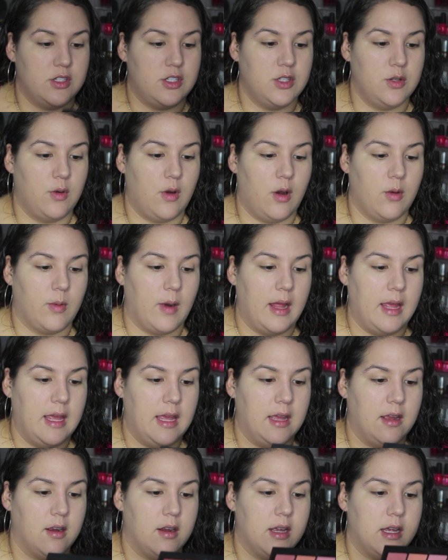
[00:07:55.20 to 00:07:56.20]
duo right
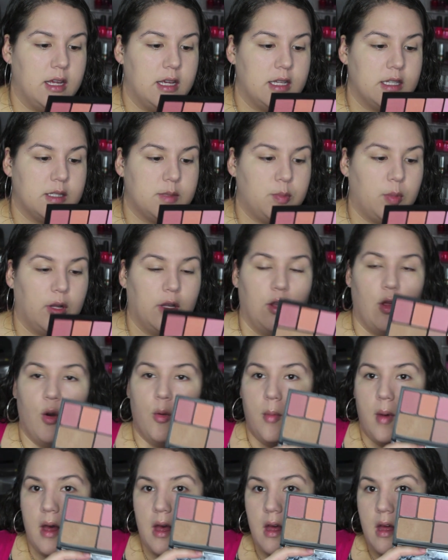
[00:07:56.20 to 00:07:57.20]
here is
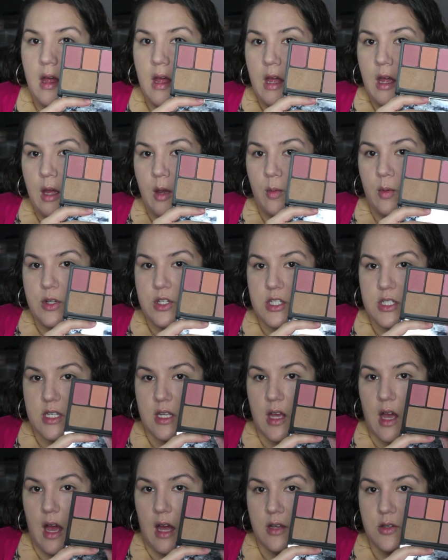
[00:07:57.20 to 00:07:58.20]
Paloma, which is a
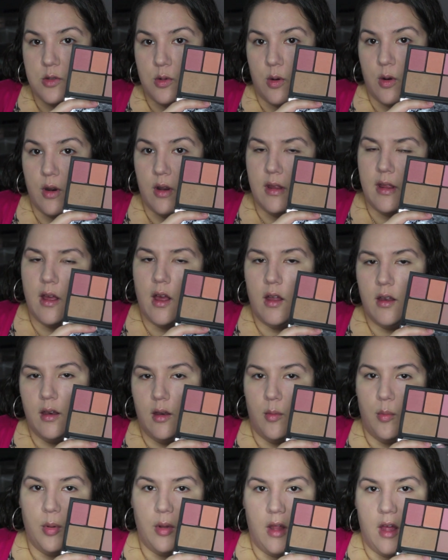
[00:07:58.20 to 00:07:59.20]
contour. They call it
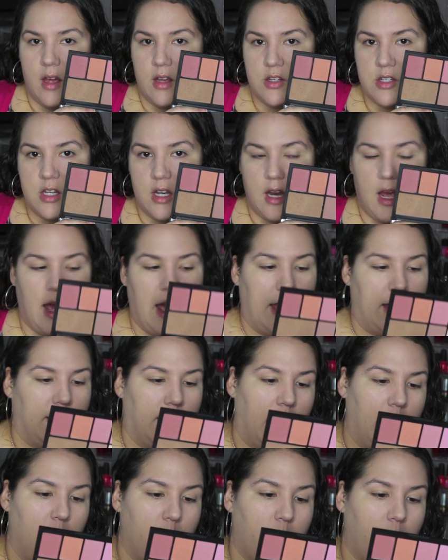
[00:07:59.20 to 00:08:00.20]
a blush and a
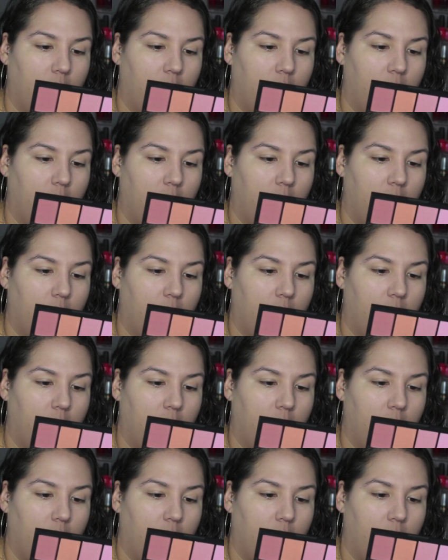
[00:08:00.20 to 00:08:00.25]
highlight,